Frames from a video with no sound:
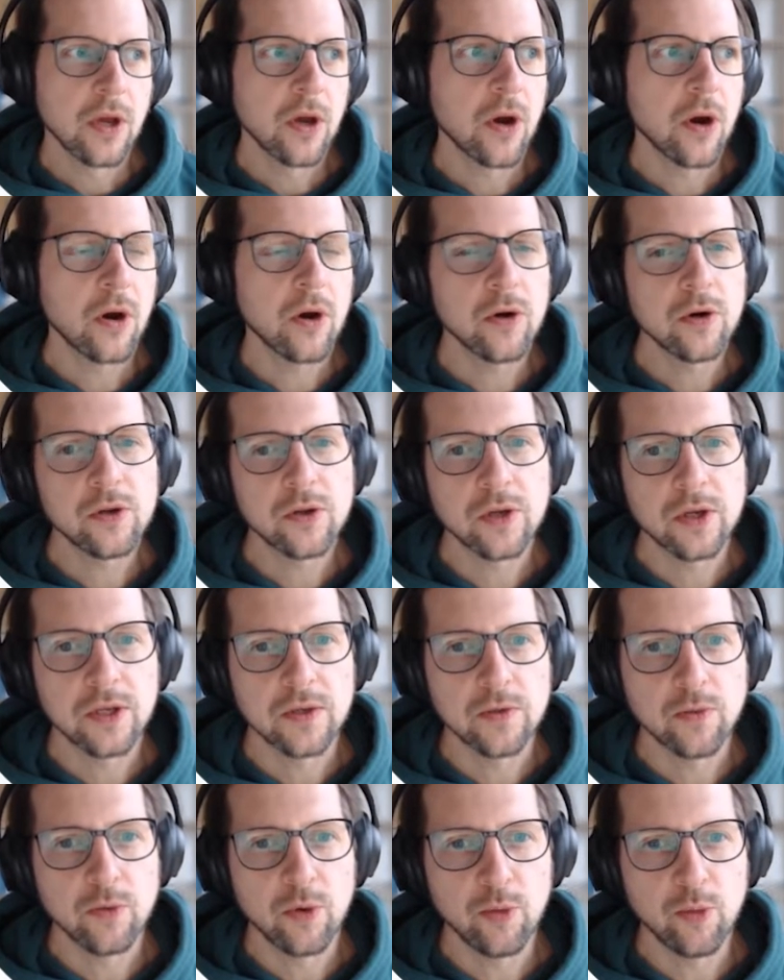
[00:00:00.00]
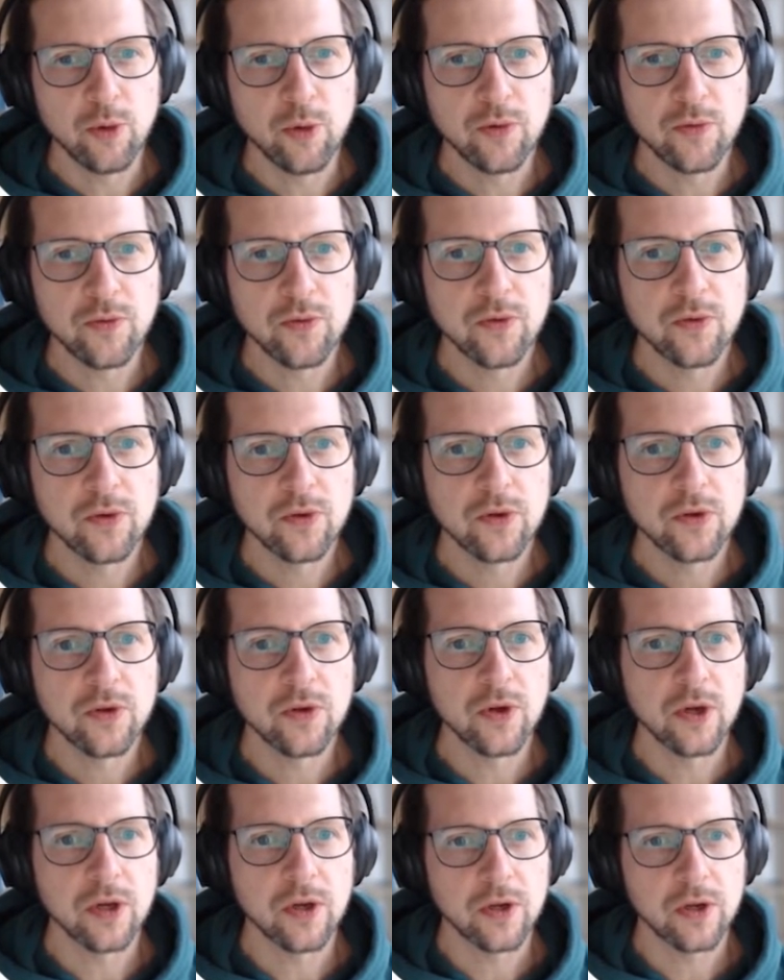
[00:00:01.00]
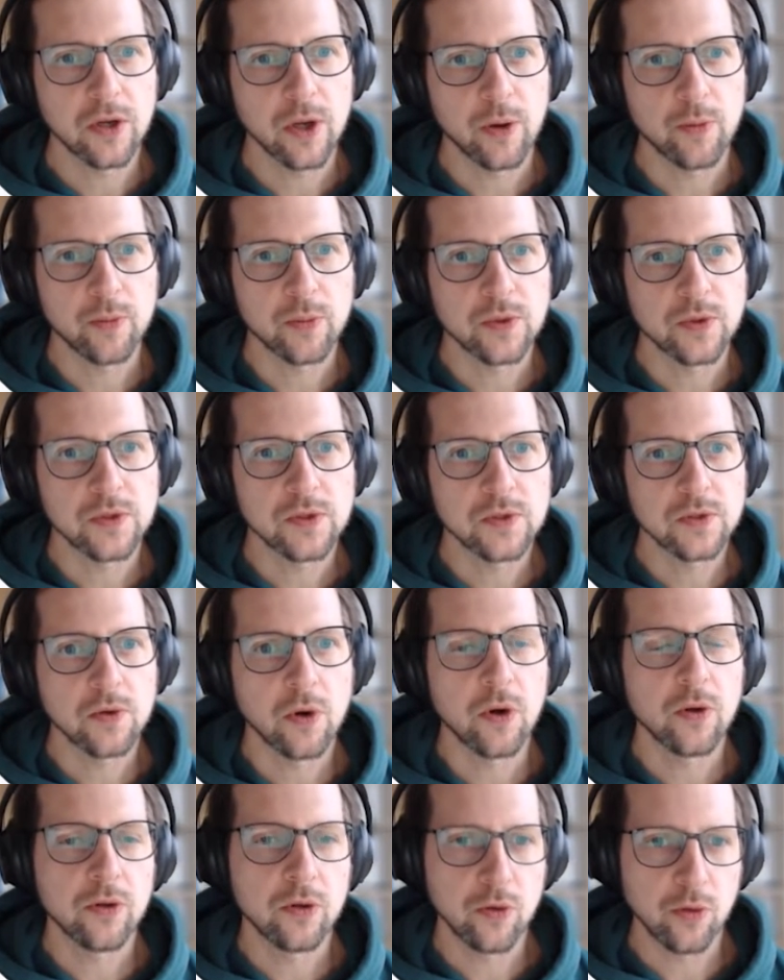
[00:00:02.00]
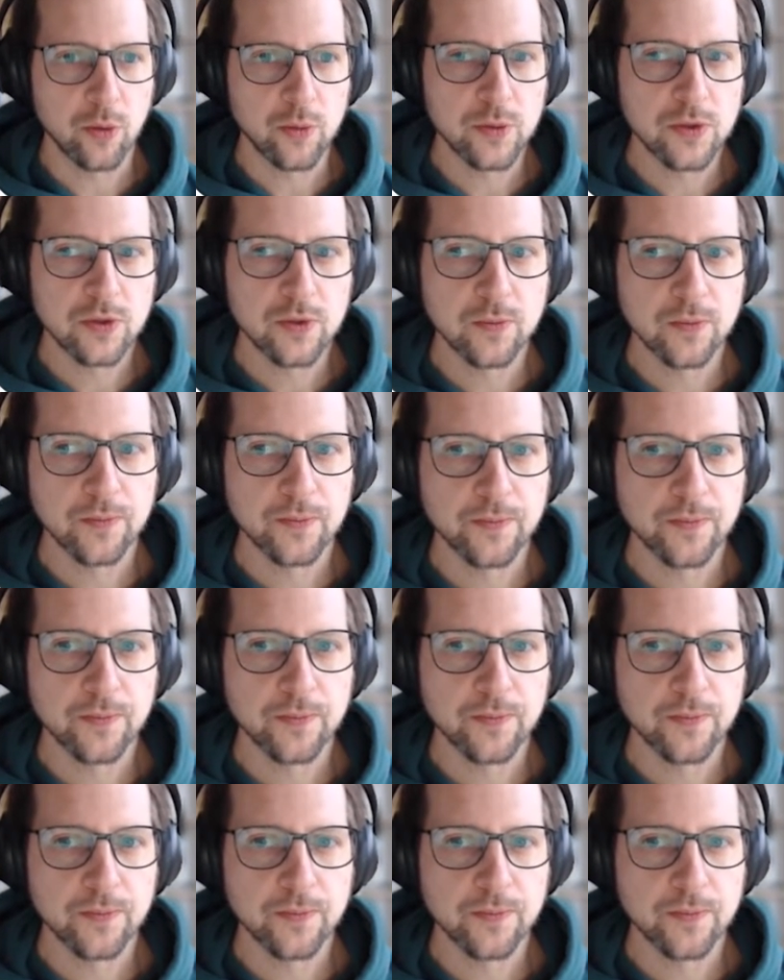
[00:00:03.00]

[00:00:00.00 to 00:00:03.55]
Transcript: or you can remove your in and outputs or the groups.